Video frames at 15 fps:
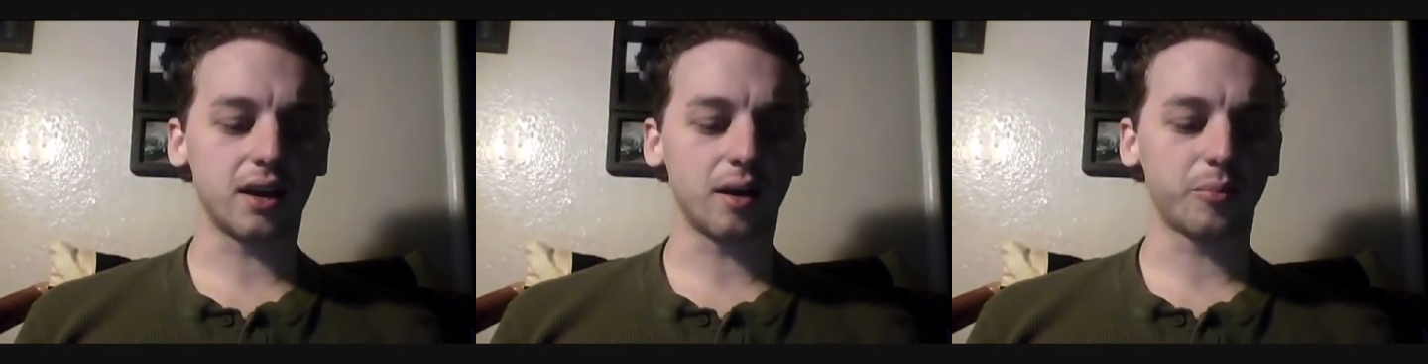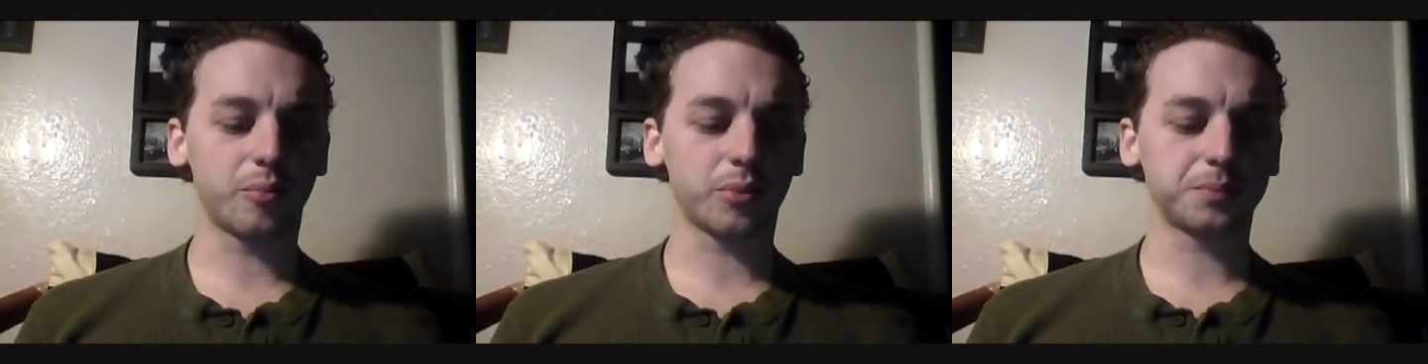
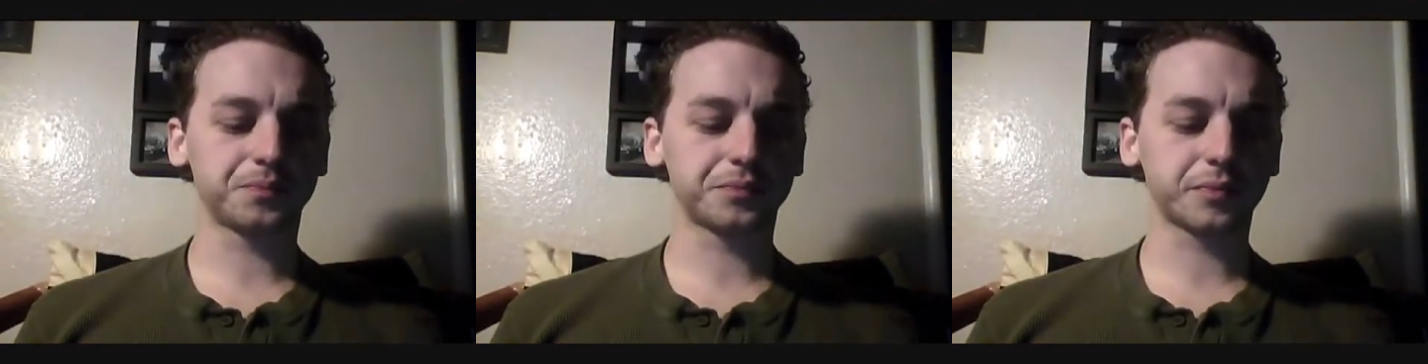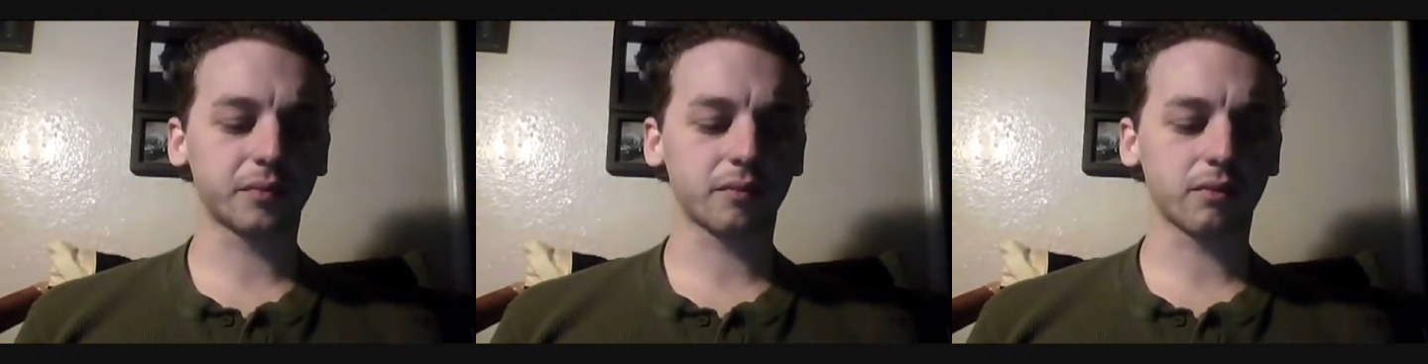up
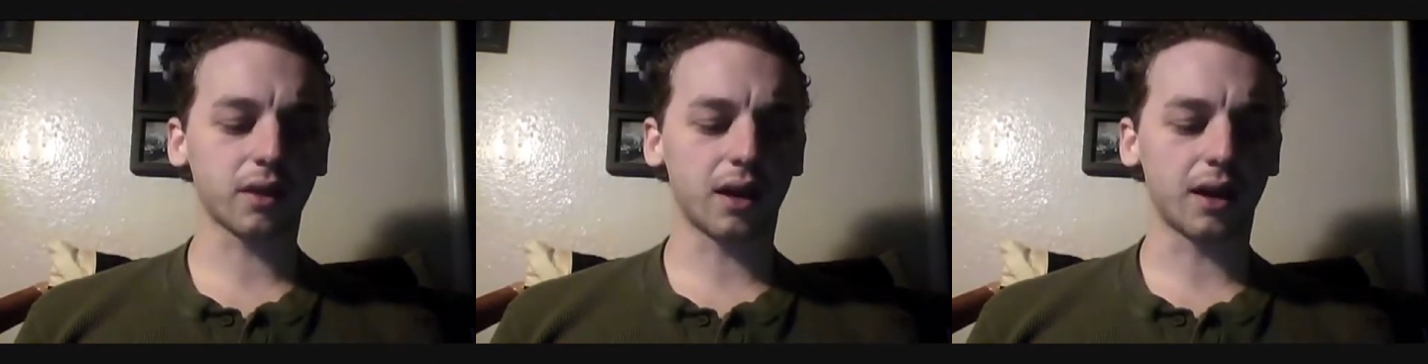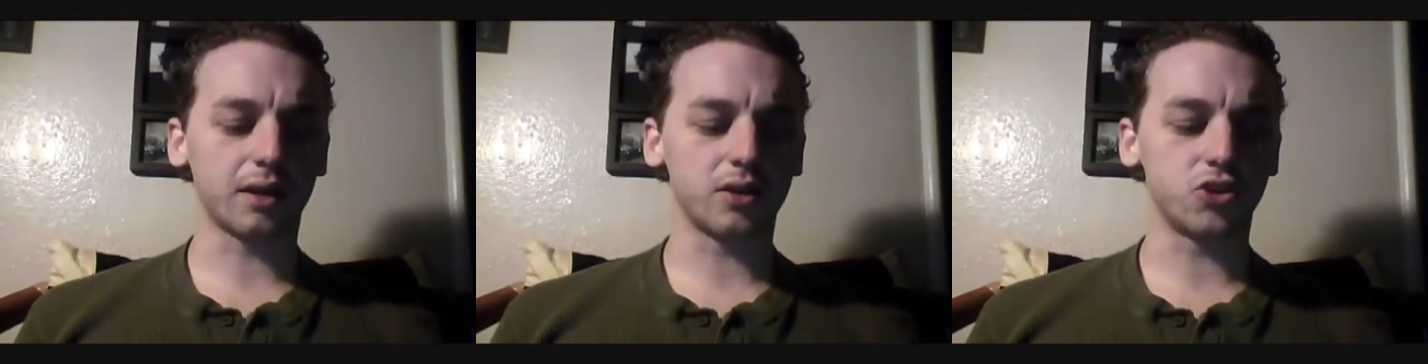
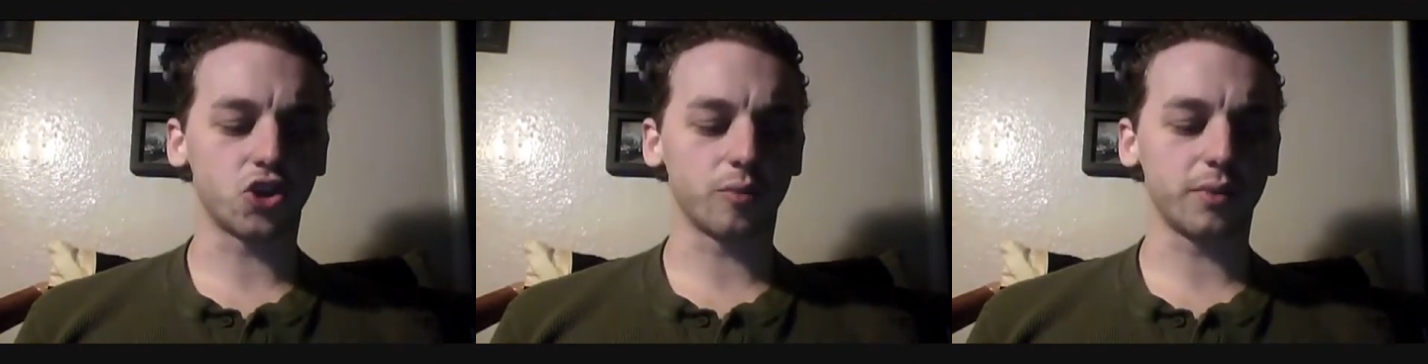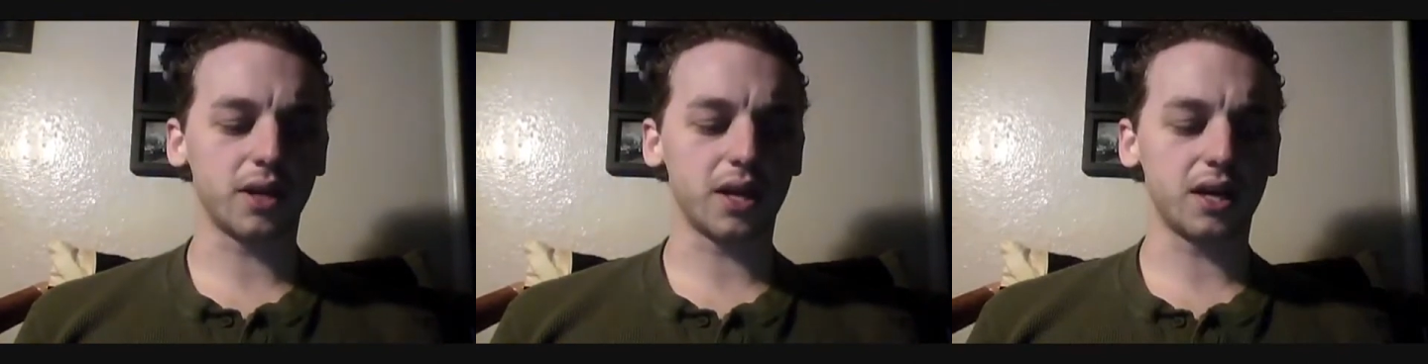
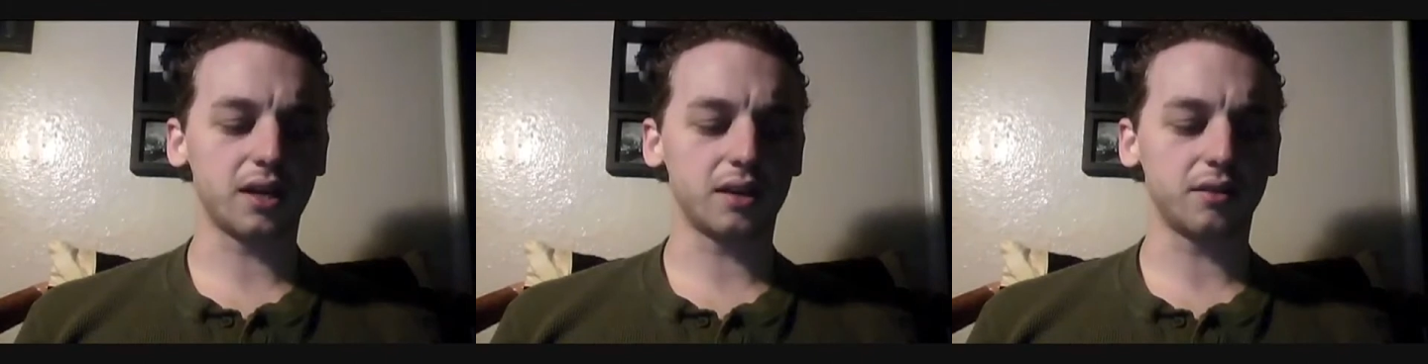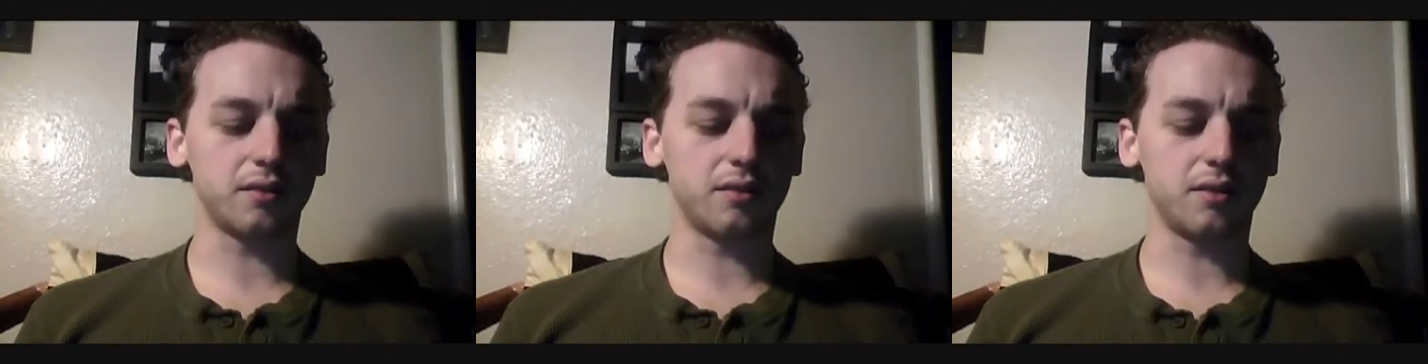
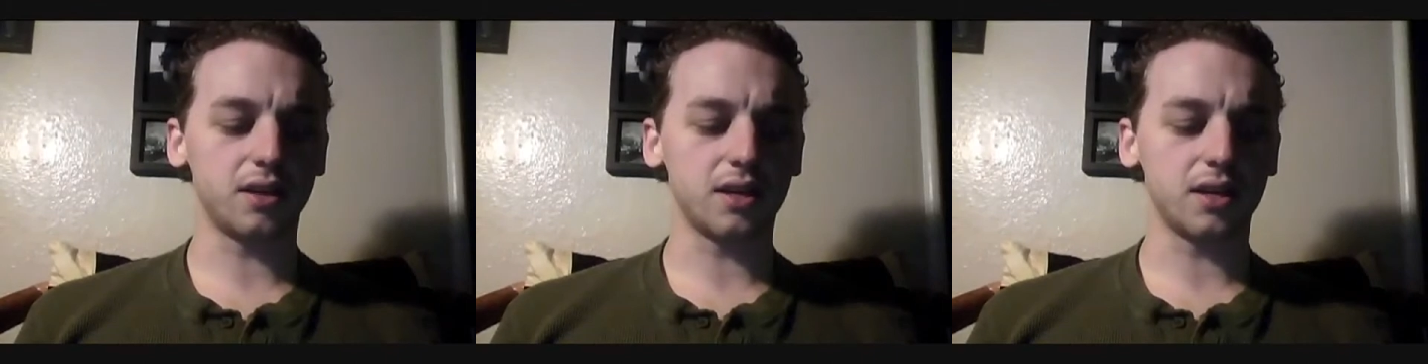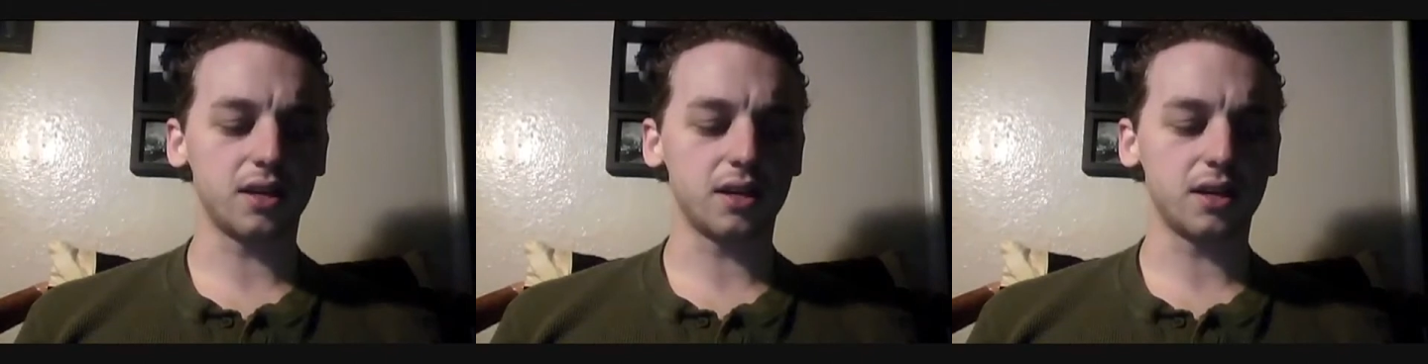germinating
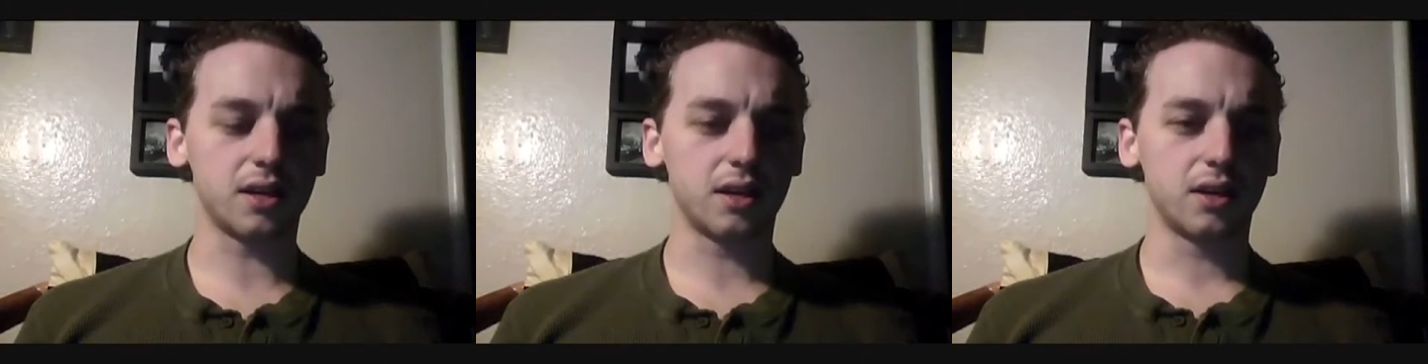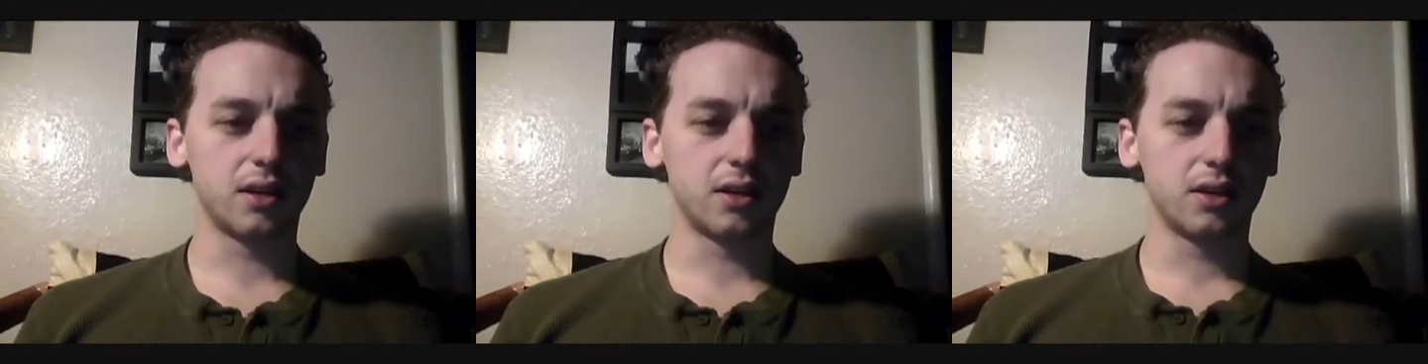the